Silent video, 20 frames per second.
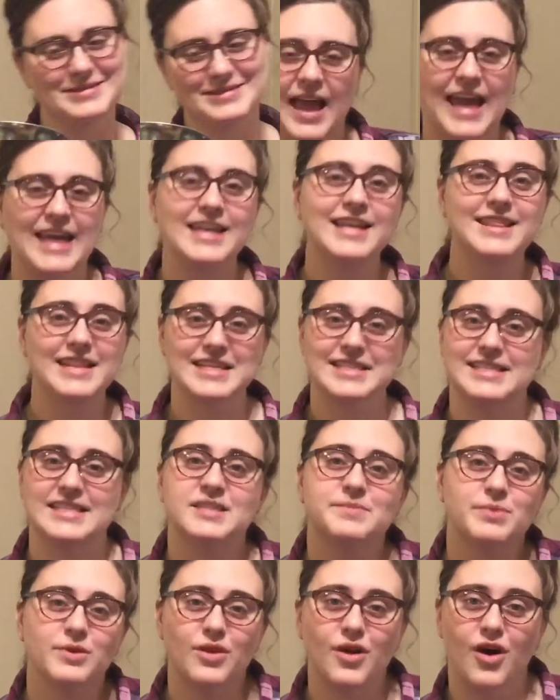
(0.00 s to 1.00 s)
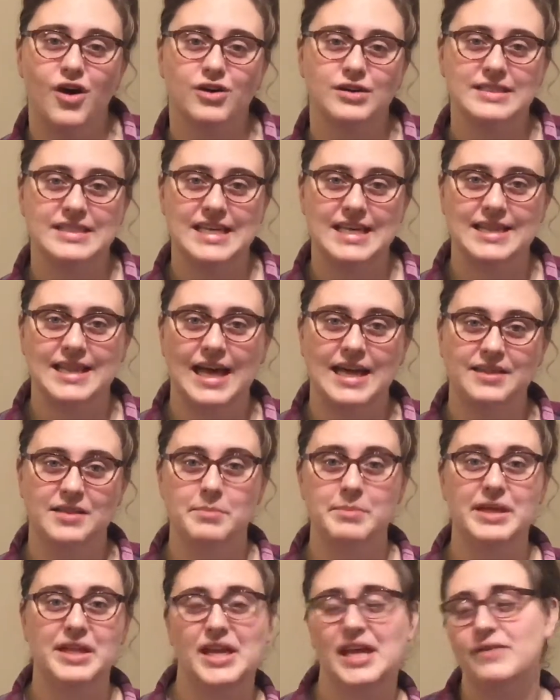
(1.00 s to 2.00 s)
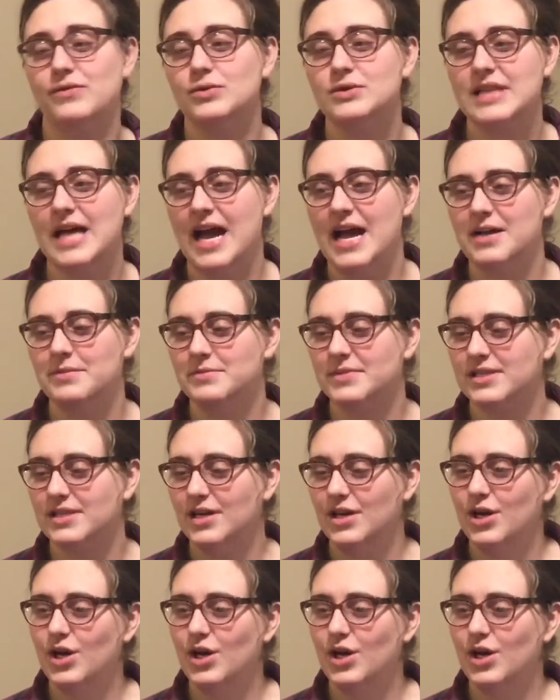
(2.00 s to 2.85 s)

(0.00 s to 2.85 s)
Hannah thinks this belongs in like the medieval times,